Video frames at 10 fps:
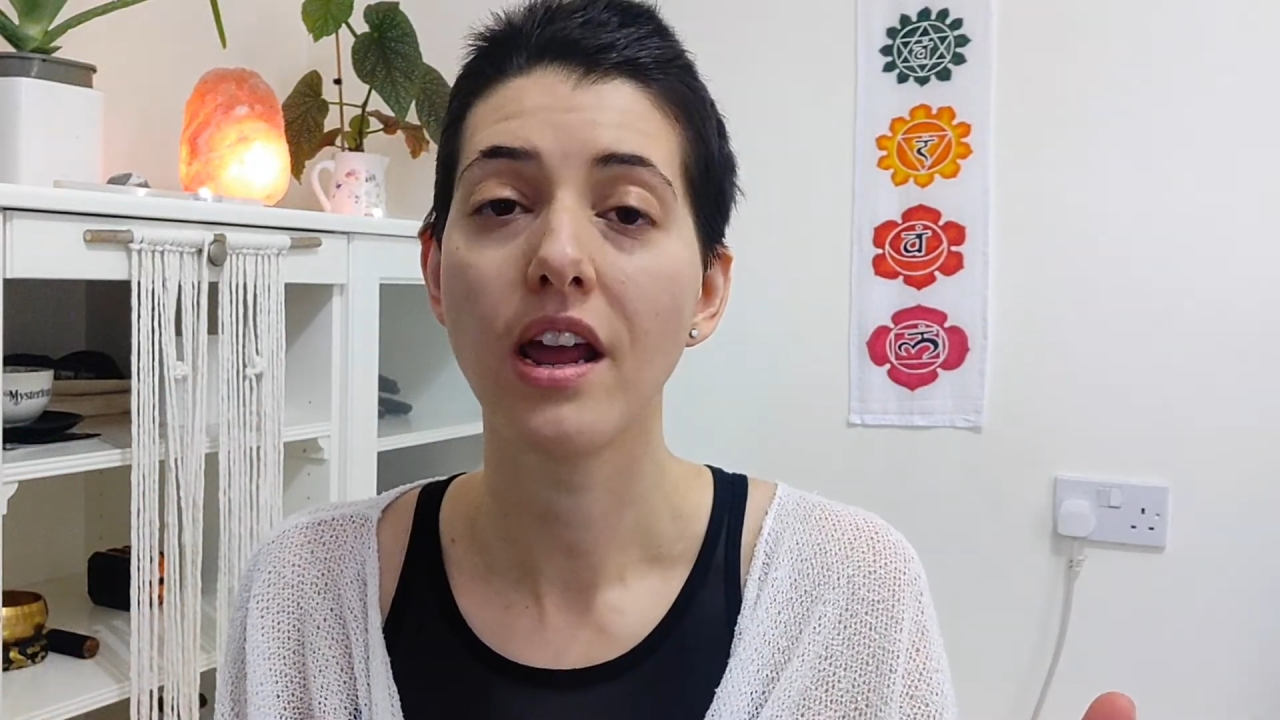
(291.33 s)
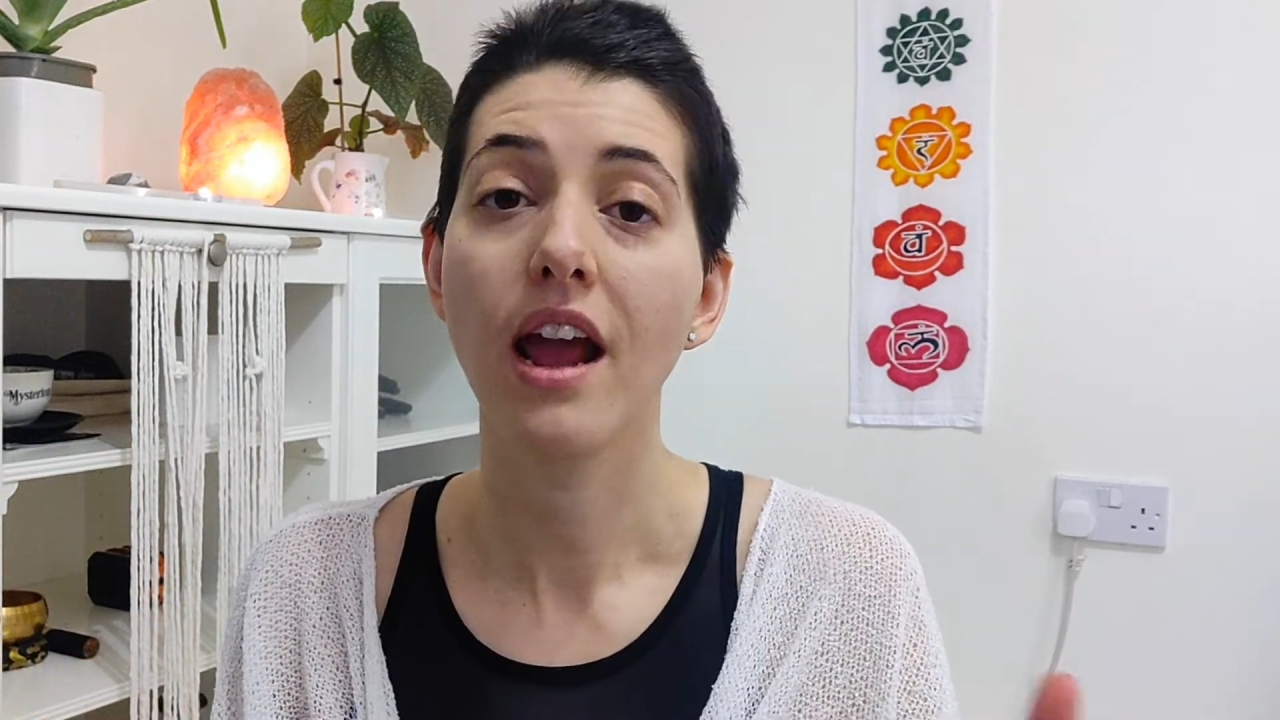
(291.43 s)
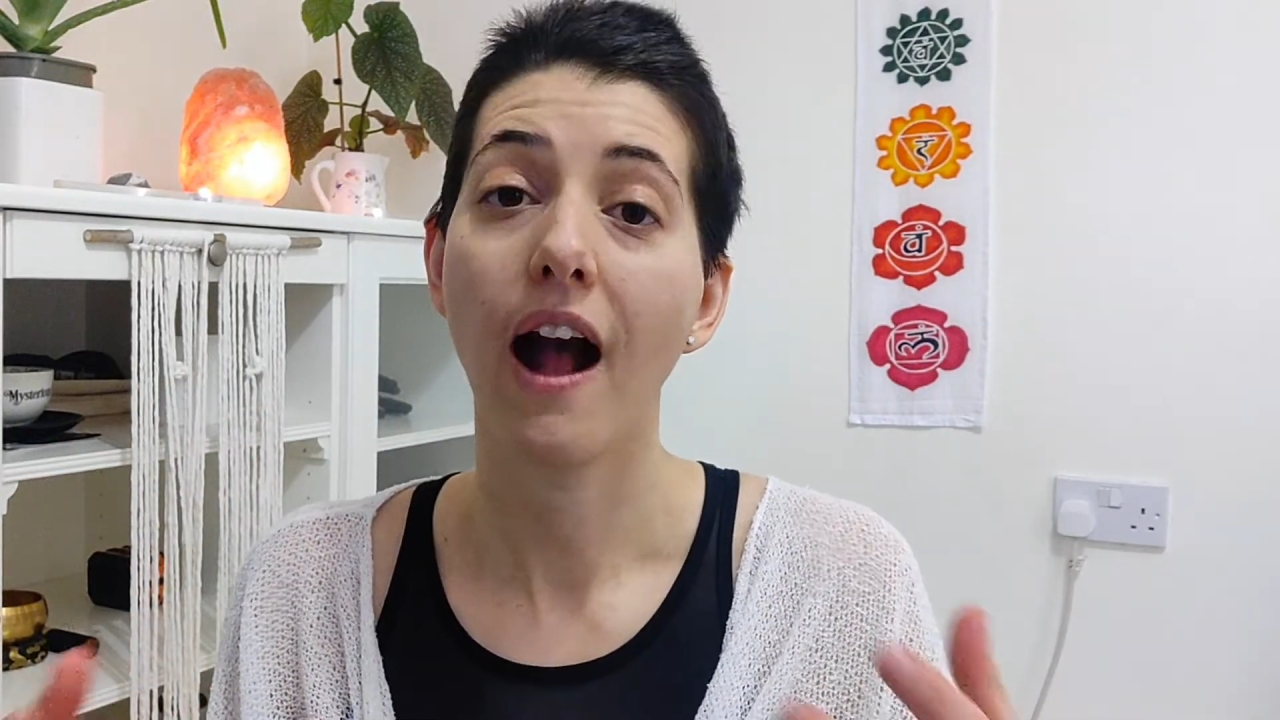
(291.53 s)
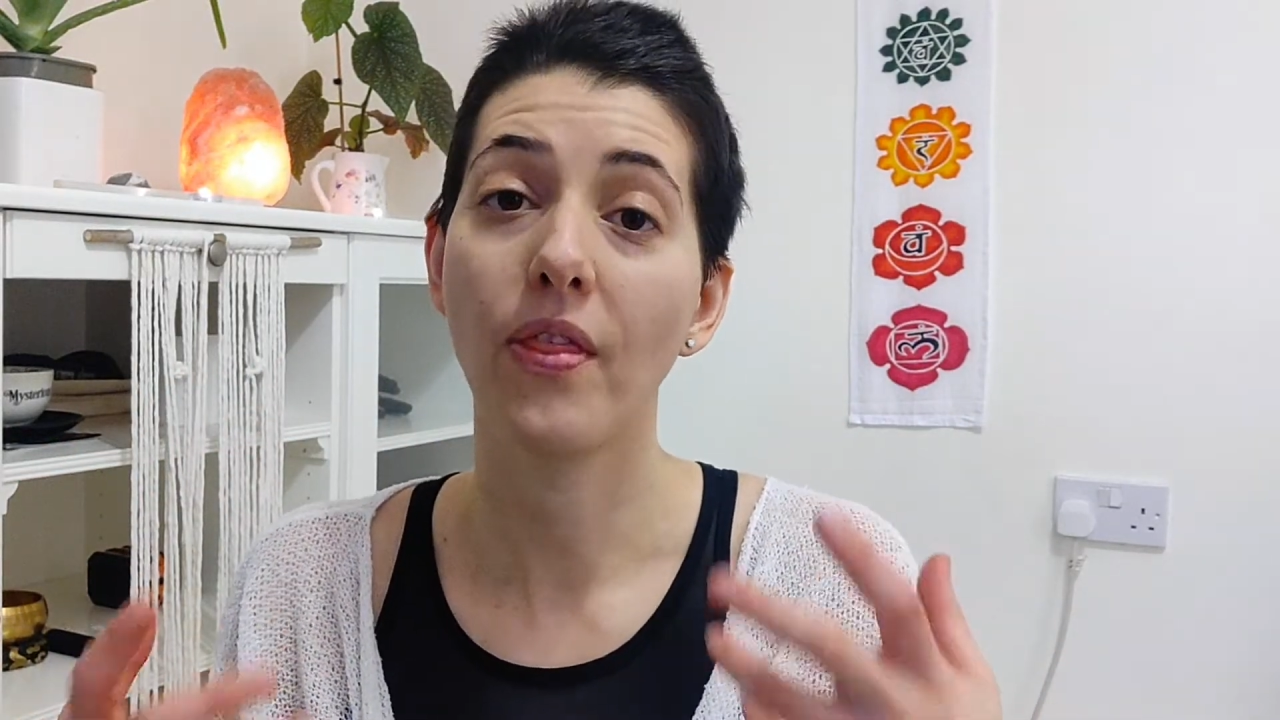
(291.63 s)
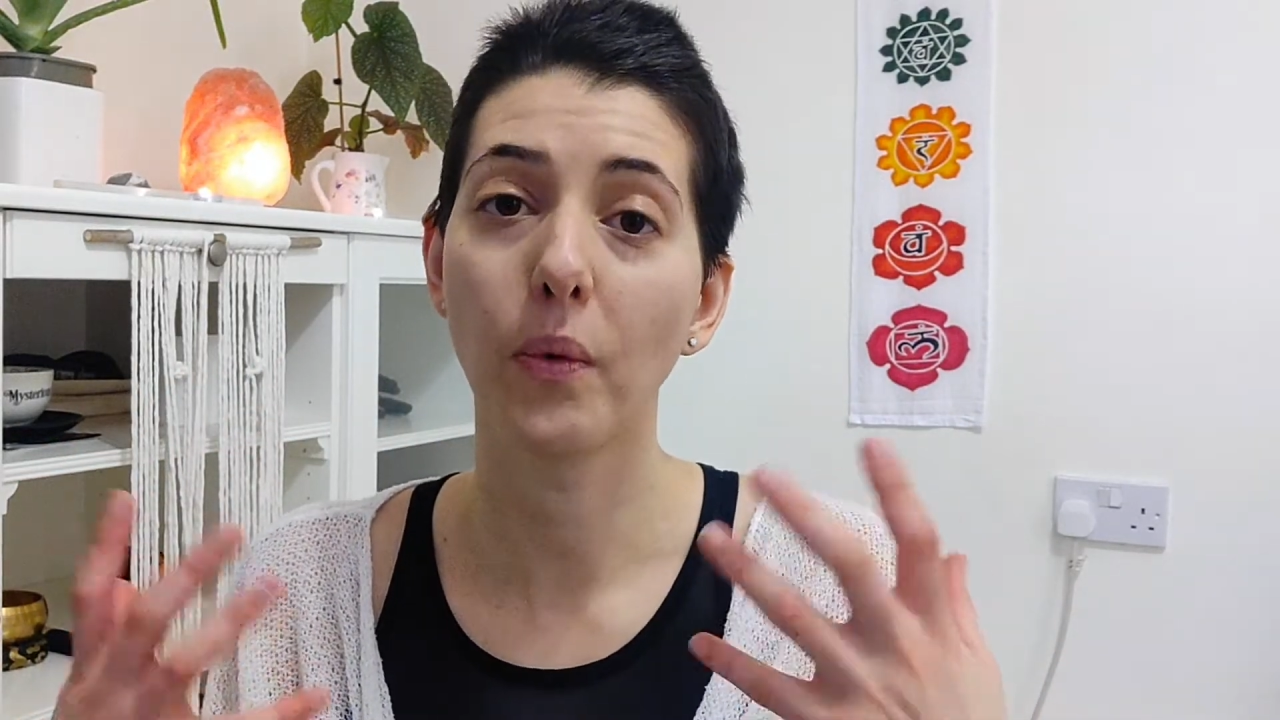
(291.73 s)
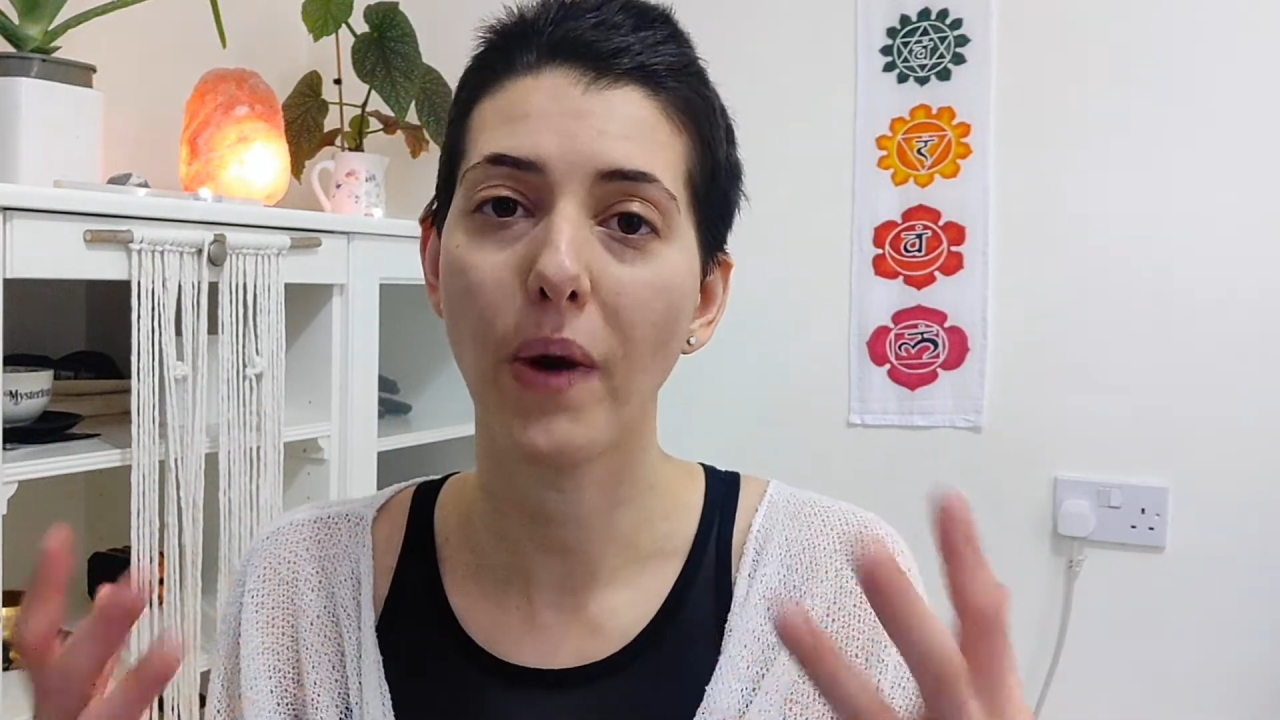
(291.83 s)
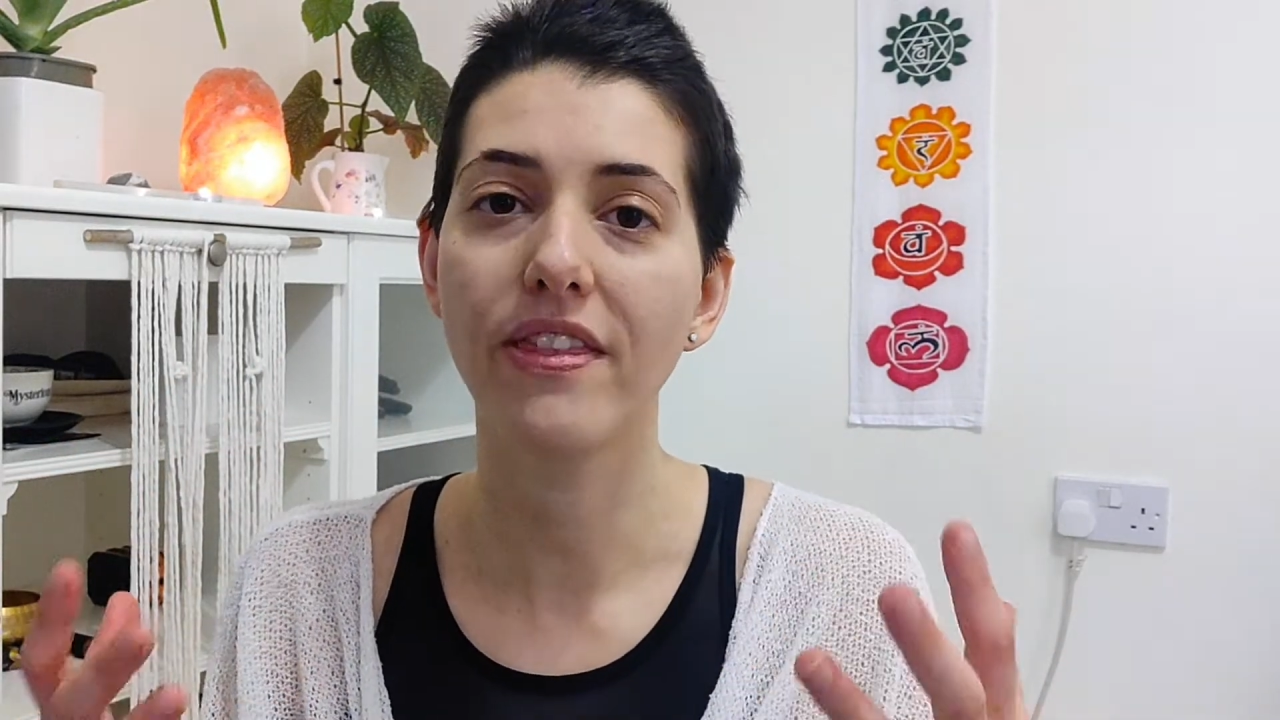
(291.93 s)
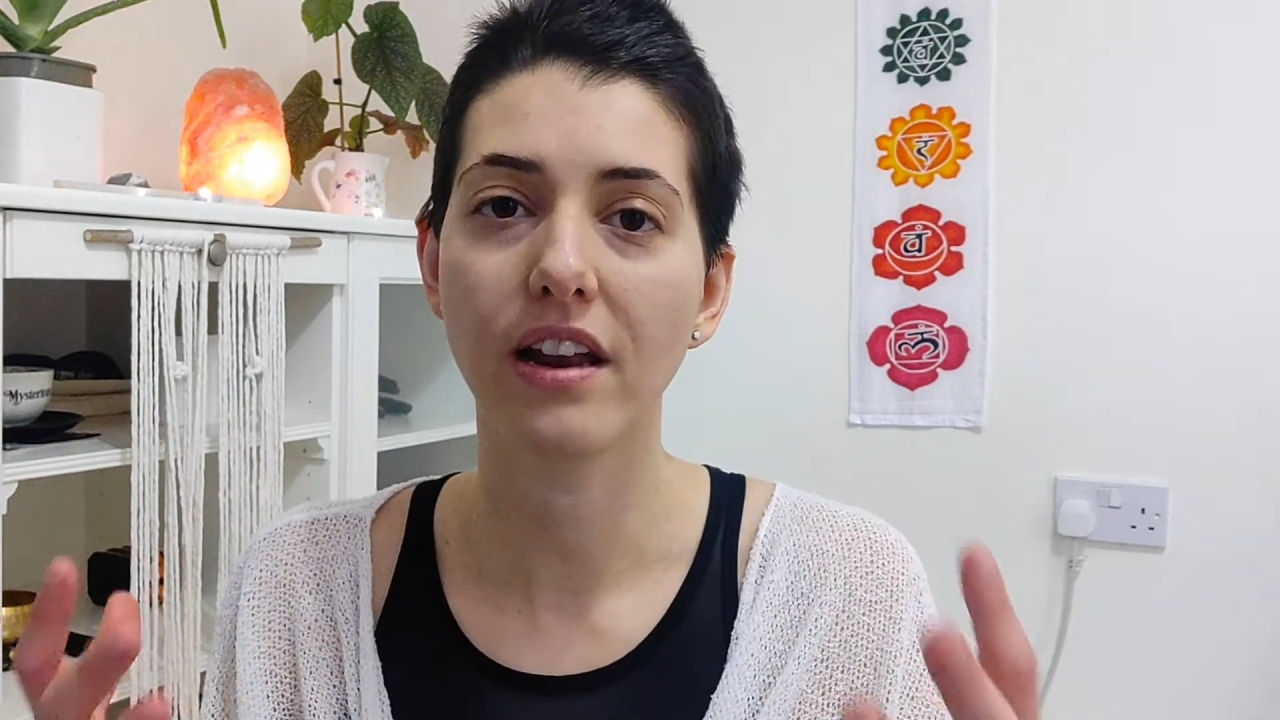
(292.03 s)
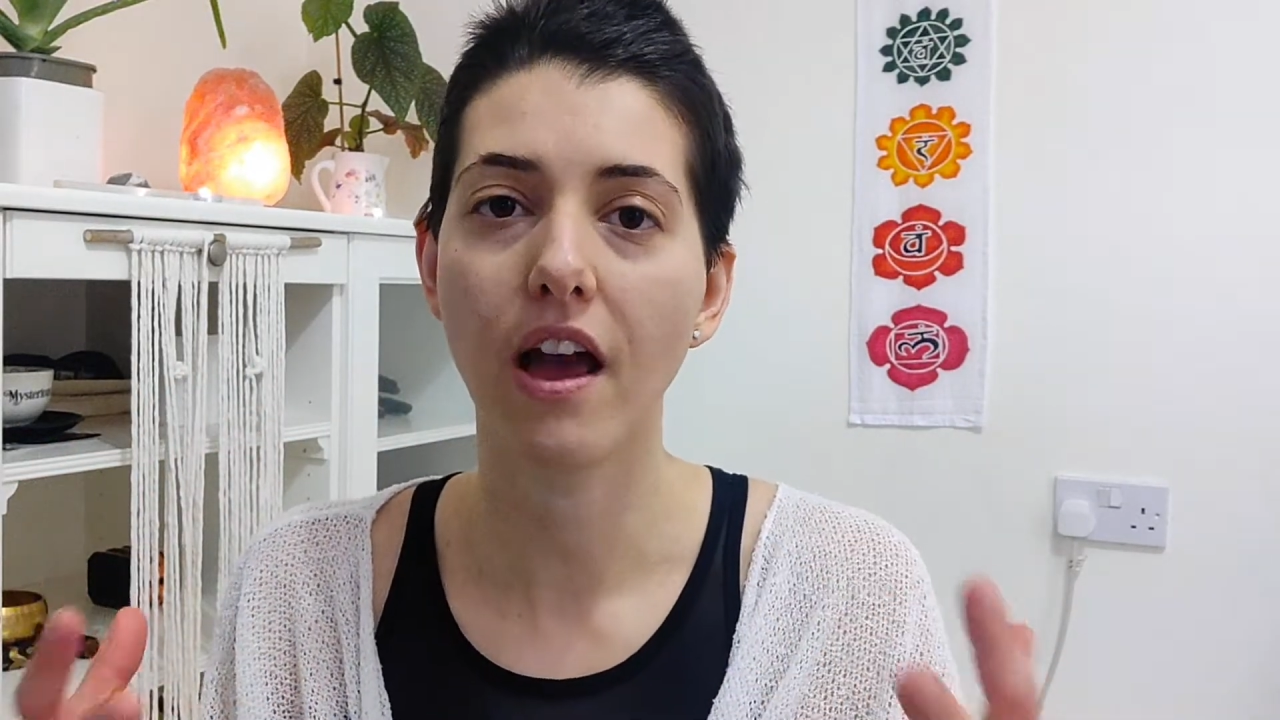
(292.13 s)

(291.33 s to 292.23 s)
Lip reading: And the way that